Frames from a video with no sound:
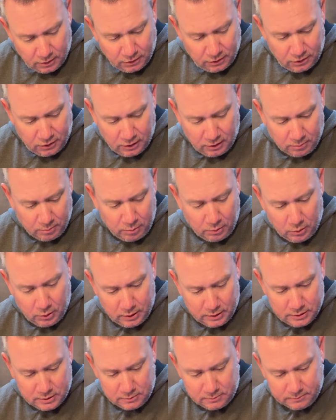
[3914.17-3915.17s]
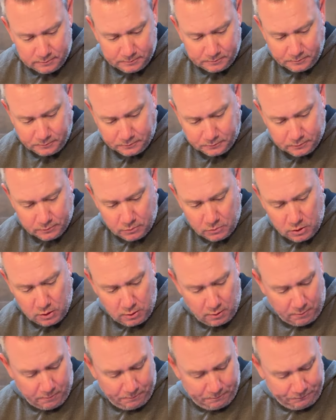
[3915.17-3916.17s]
Thick, boys.
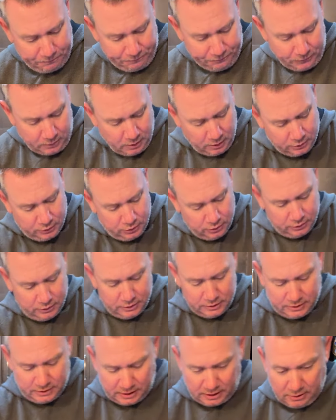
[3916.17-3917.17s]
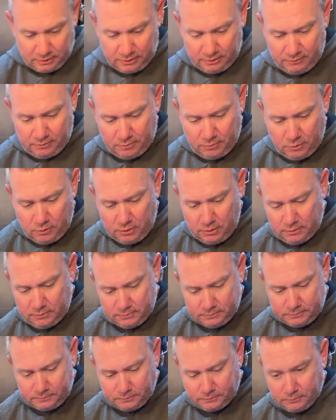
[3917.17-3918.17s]
I'm gonna turn this down even more.
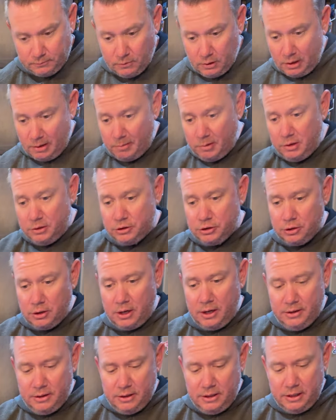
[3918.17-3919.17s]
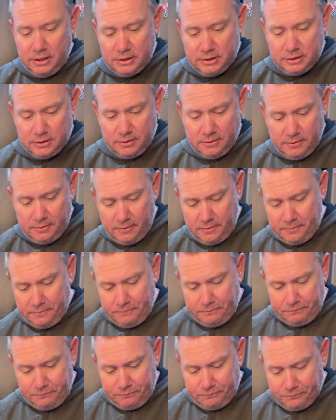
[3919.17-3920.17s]
I'm gonna try this.
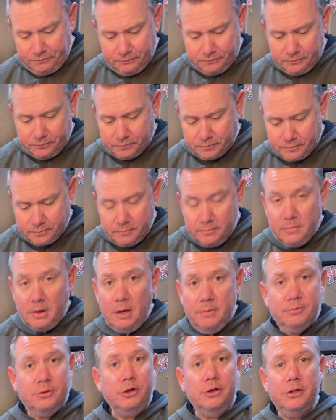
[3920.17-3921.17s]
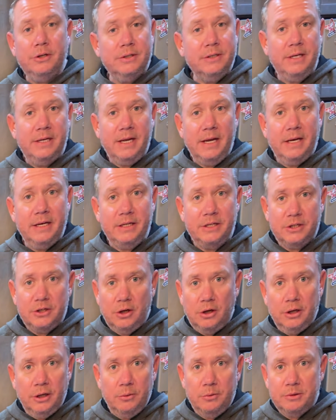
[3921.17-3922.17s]
I'm sure it doesn't need any
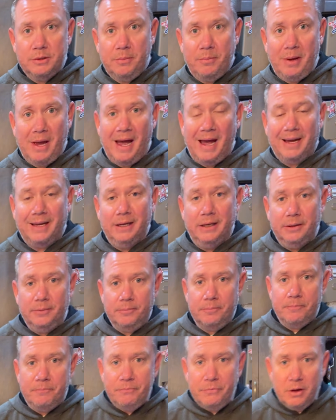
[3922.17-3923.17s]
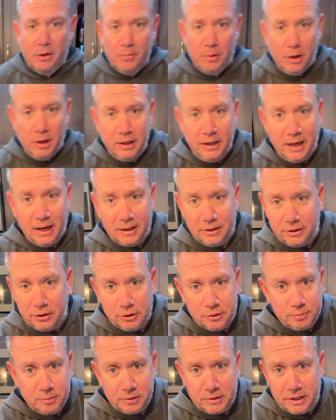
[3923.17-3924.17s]
salt. It was a packet. But yeah, those
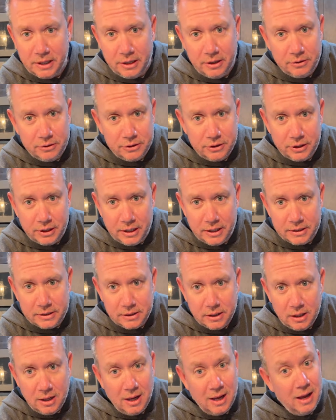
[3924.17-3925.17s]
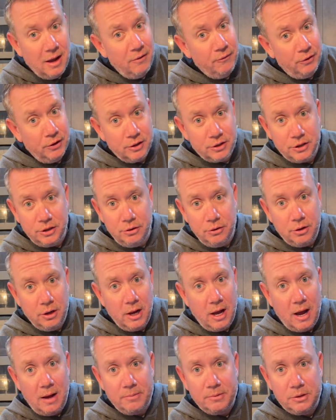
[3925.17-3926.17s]
potatoes, you guys, fix it. You could
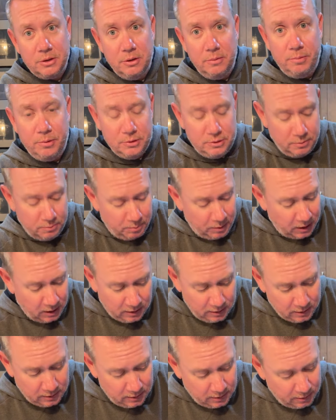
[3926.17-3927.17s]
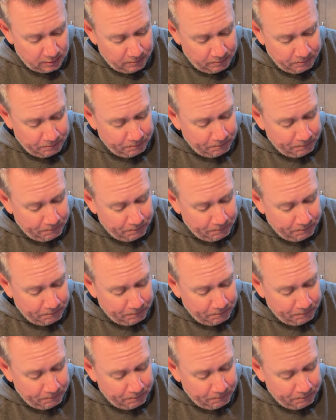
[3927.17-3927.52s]
absolutely put some bacon in there.